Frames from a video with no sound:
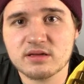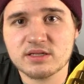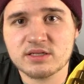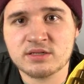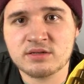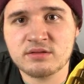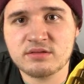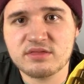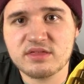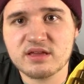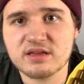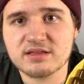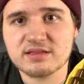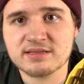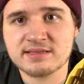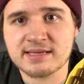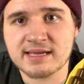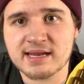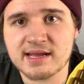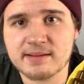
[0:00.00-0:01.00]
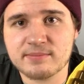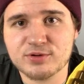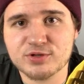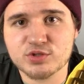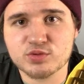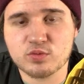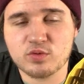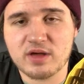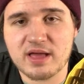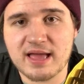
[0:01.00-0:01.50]
Do you think Dean
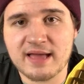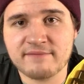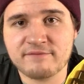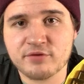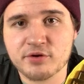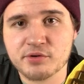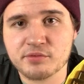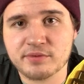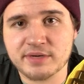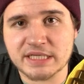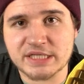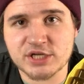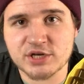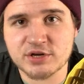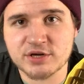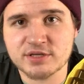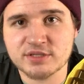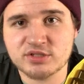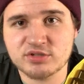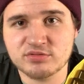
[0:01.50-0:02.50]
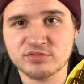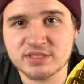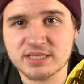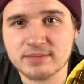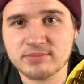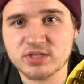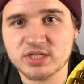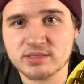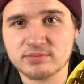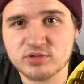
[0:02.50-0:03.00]
Ambrose will ever return to
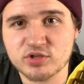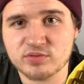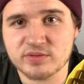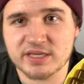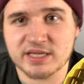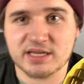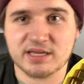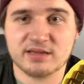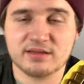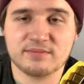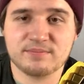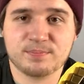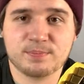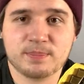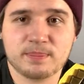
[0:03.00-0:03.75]
WWE?